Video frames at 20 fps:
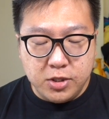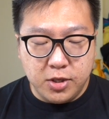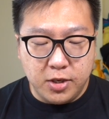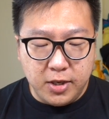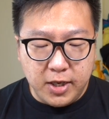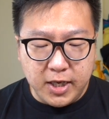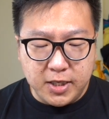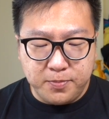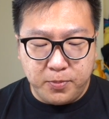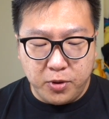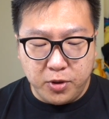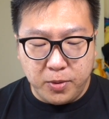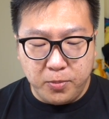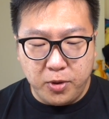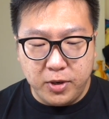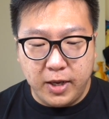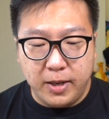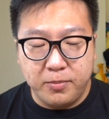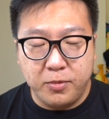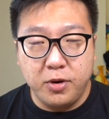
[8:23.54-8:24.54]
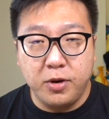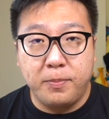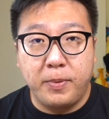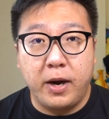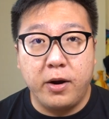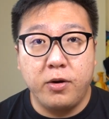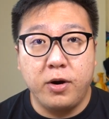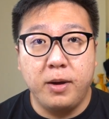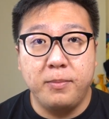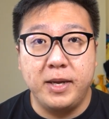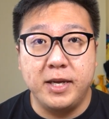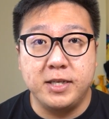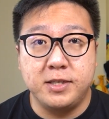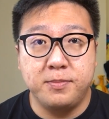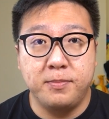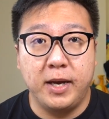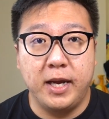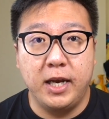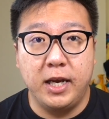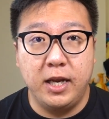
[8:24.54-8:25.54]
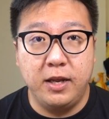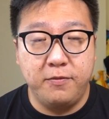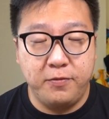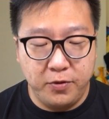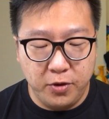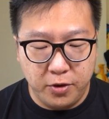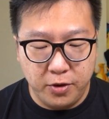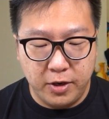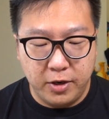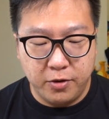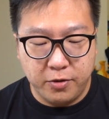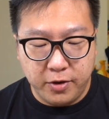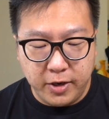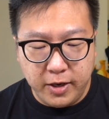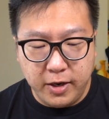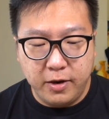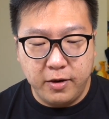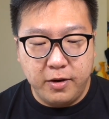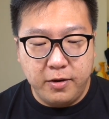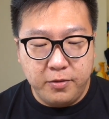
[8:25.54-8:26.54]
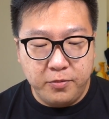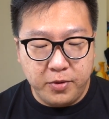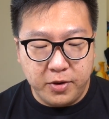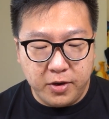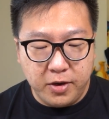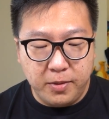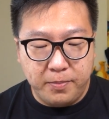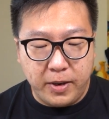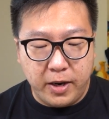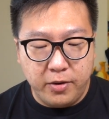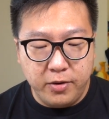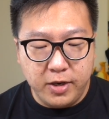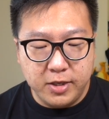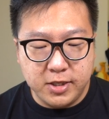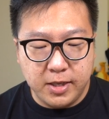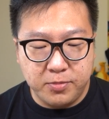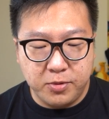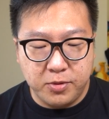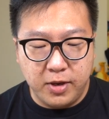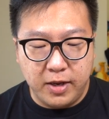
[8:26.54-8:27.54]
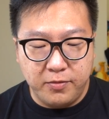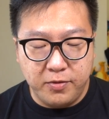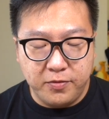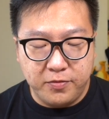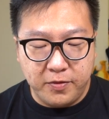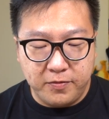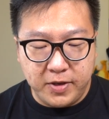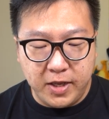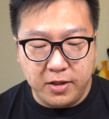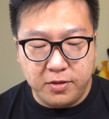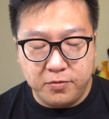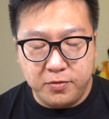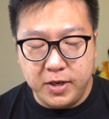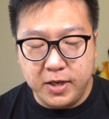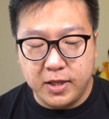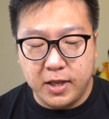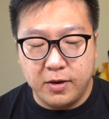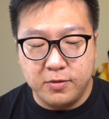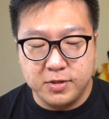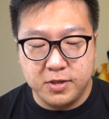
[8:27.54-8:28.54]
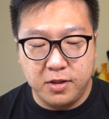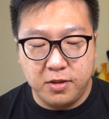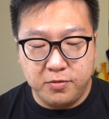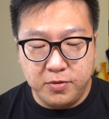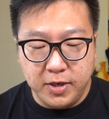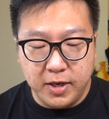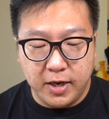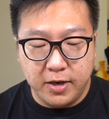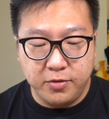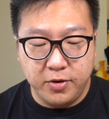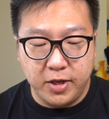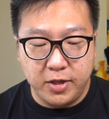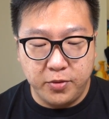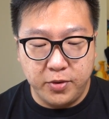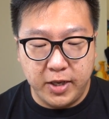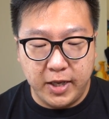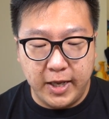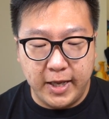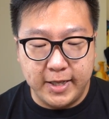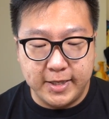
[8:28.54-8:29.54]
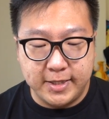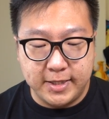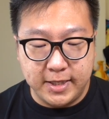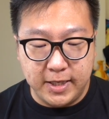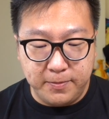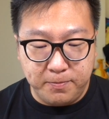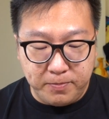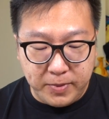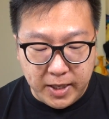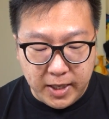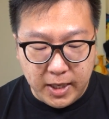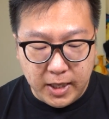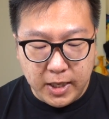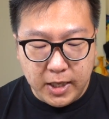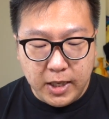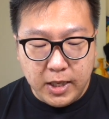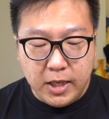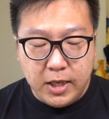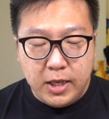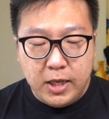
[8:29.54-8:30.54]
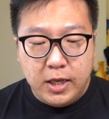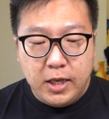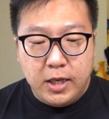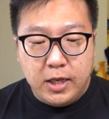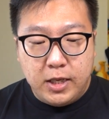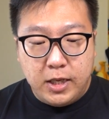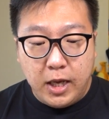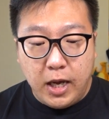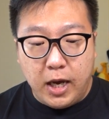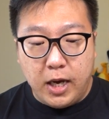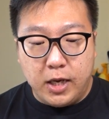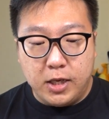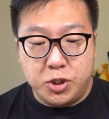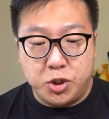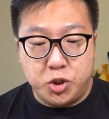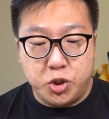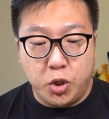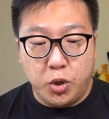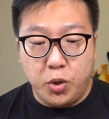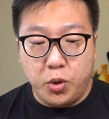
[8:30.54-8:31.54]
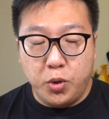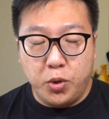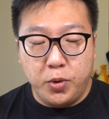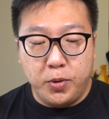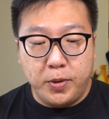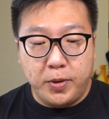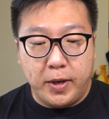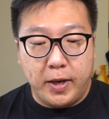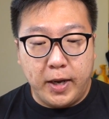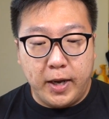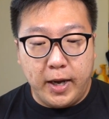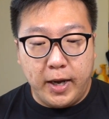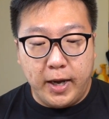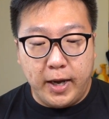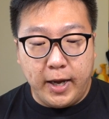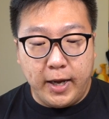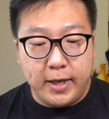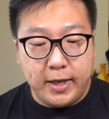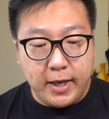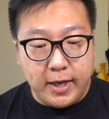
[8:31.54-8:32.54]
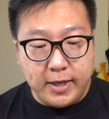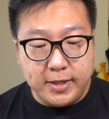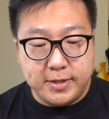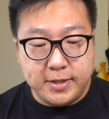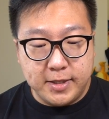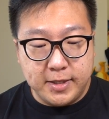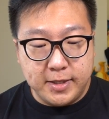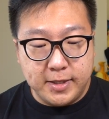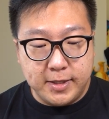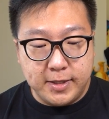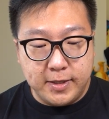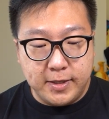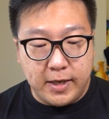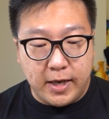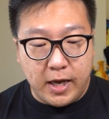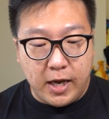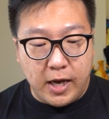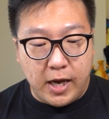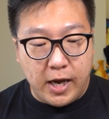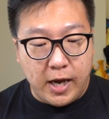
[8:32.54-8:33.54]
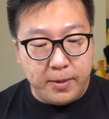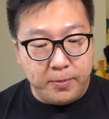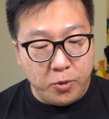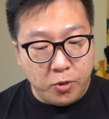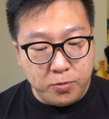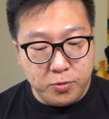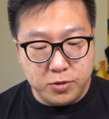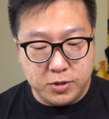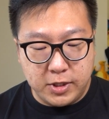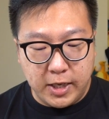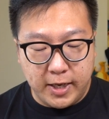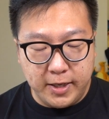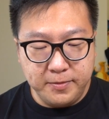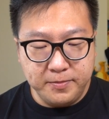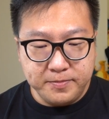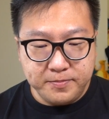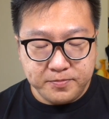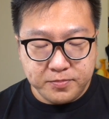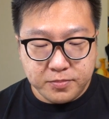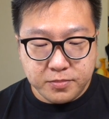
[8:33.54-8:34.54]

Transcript: So the next Pokemon that I'm going to power up is my Leafeon, okay? We're going to power this up to level fifty-three thousand three hundred twenty-eight CP. Yeah, so I guess uh, I'm almost done